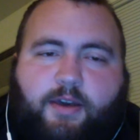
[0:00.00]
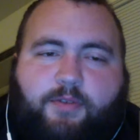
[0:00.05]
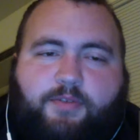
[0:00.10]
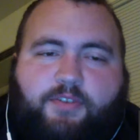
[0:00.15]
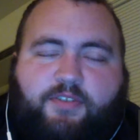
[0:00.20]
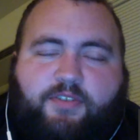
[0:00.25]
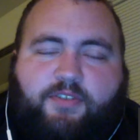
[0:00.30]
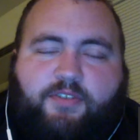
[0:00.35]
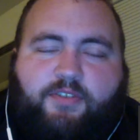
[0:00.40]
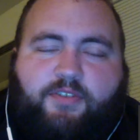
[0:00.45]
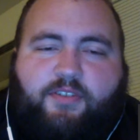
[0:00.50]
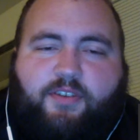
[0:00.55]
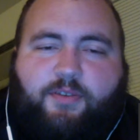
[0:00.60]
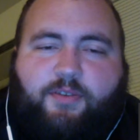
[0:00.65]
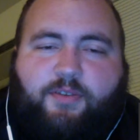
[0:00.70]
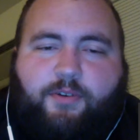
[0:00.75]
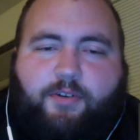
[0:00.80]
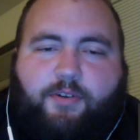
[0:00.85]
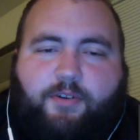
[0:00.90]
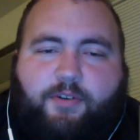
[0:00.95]
just going to say
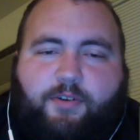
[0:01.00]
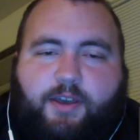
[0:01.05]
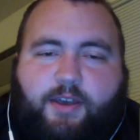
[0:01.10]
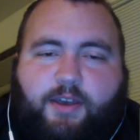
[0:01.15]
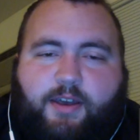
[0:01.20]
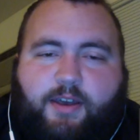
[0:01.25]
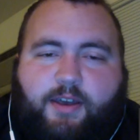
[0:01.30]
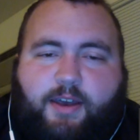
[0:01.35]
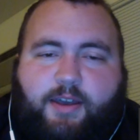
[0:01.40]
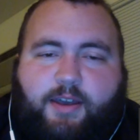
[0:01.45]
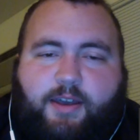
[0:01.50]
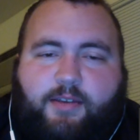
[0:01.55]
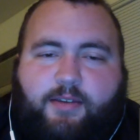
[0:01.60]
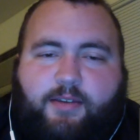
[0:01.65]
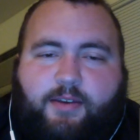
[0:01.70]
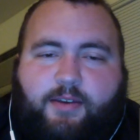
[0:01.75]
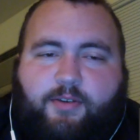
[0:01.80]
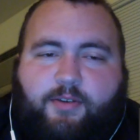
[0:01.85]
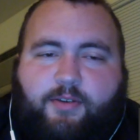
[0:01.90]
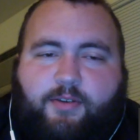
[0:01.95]
real quick, I
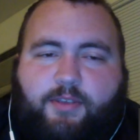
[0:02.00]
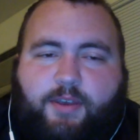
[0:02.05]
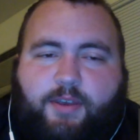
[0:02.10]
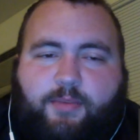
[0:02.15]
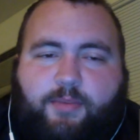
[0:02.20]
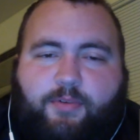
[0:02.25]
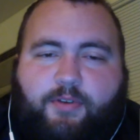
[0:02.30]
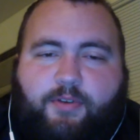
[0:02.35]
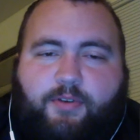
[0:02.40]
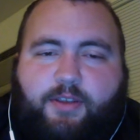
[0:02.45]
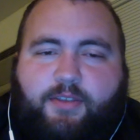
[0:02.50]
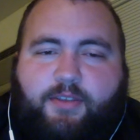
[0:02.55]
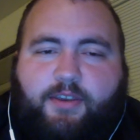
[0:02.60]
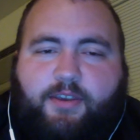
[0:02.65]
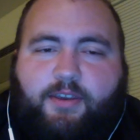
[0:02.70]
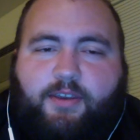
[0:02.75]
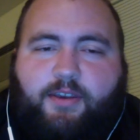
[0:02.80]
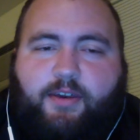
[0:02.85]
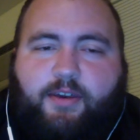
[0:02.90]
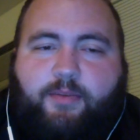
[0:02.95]
agree with that point. I think
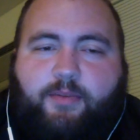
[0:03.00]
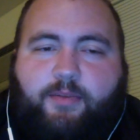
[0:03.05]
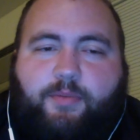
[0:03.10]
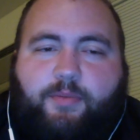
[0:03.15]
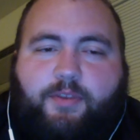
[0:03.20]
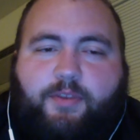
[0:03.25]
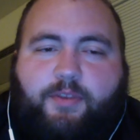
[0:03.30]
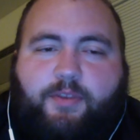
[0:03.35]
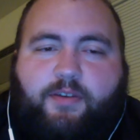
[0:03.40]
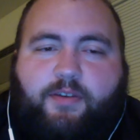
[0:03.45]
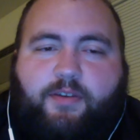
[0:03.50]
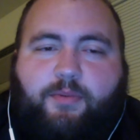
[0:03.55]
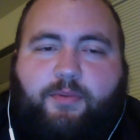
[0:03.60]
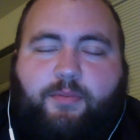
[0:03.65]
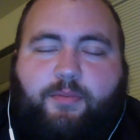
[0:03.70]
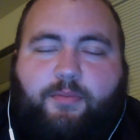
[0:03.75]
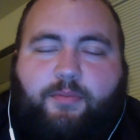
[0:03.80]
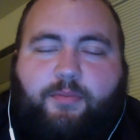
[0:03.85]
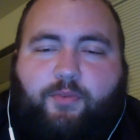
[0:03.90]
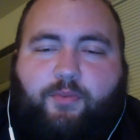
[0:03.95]
he complements
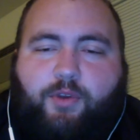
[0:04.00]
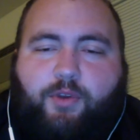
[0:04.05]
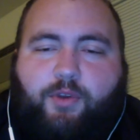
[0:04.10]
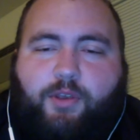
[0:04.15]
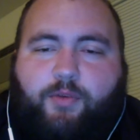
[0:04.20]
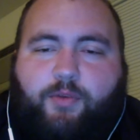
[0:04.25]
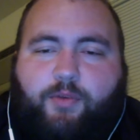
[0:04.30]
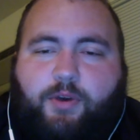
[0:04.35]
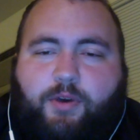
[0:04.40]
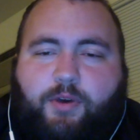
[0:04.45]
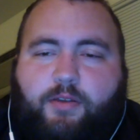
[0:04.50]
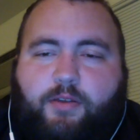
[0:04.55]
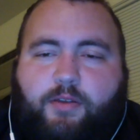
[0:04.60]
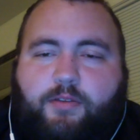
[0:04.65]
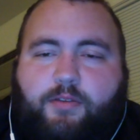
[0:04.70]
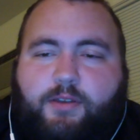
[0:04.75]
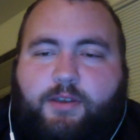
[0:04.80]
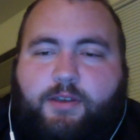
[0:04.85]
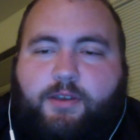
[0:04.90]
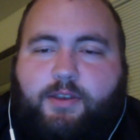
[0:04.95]
Hibbert really well,
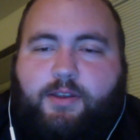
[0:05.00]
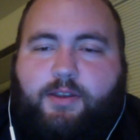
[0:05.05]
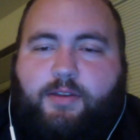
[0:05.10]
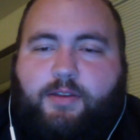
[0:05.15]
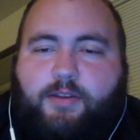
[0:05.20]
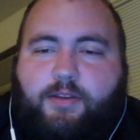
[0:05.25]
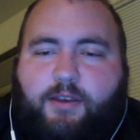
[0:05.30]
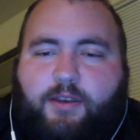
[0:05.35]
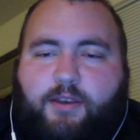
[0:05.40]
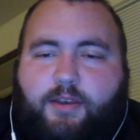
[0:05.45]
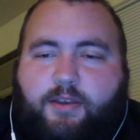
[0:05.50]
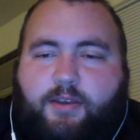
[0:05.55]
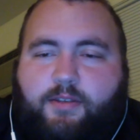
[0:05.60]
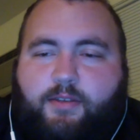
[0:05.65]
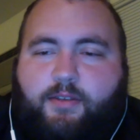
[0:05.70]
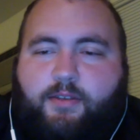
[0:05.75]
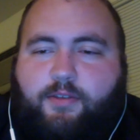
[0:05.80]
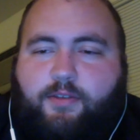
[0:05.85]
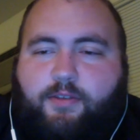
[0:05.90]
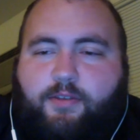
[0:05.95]
and I
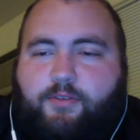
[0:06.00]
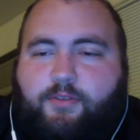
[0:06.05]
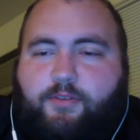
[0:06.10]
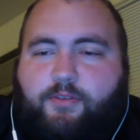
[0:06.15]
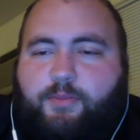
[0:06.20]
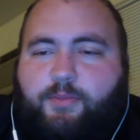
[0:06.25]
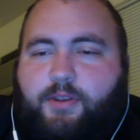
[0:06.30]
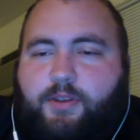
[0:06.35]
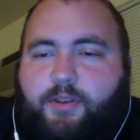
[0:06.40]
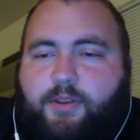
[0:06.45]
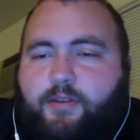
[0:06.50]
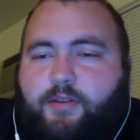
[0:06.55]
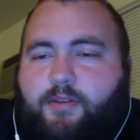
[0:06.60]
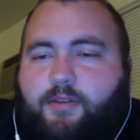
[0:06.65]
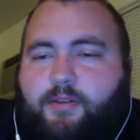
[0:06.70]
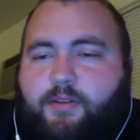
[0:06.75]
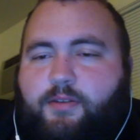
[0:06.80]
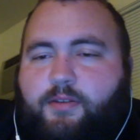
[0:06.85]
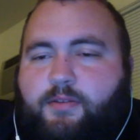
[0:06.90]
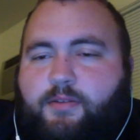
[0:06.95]
thought those two played
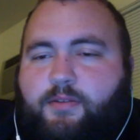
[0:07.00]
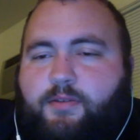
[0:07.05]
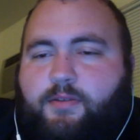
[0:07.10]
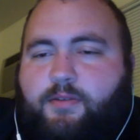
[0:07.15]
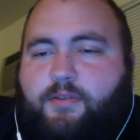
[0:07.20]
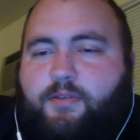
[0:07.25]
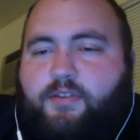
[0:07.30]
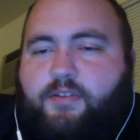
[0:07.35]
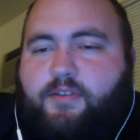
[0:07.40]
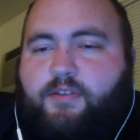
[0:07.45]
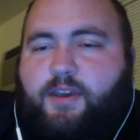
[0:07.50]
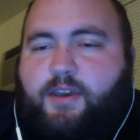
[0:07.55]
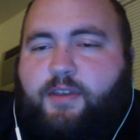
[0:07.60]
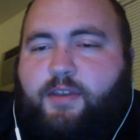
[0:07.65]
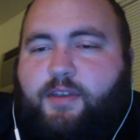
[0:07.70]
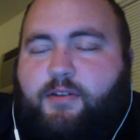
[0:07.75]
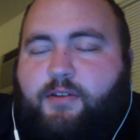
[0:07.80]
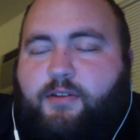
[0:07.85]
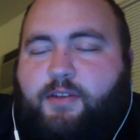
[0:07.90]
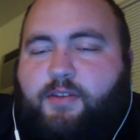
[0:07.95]

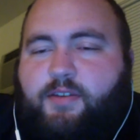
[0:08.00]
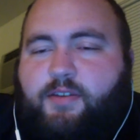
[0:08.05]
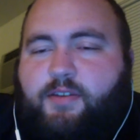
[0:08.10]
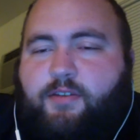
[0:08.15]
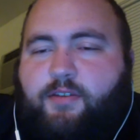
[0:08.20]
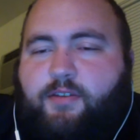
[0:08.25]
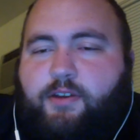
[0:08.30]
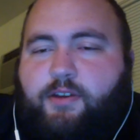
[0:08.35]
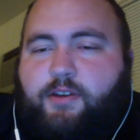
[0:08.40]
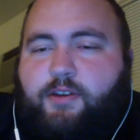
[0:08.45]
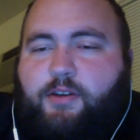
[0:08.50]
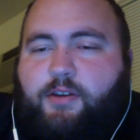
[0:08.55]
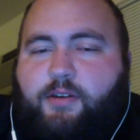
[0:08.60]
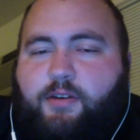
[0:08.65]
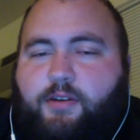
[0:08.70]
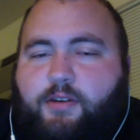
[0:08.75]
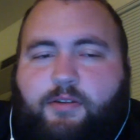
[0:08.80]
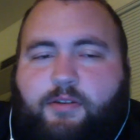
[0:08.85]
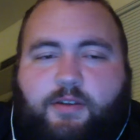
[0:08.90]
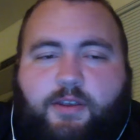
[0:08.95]
together in
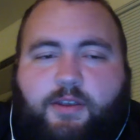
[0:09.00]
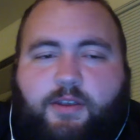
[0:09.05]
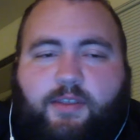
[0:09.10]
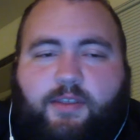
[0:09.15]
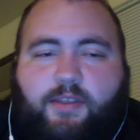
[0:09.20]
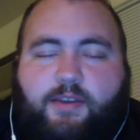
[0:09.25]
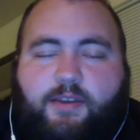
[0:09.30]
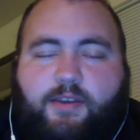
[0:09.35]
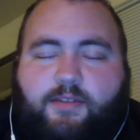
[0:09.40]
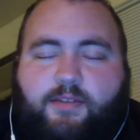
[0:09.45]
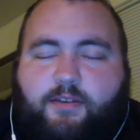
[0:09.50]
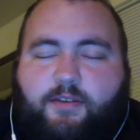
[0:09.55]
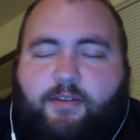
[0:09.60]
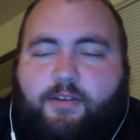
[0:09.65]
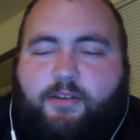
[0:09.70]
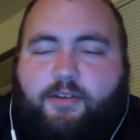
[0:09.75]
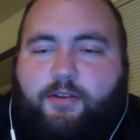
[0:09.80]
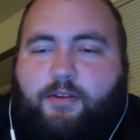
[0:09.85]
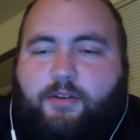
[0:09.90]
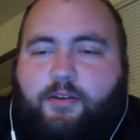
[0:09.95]
the
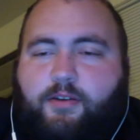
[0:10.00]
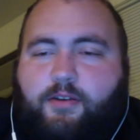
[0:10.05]
interior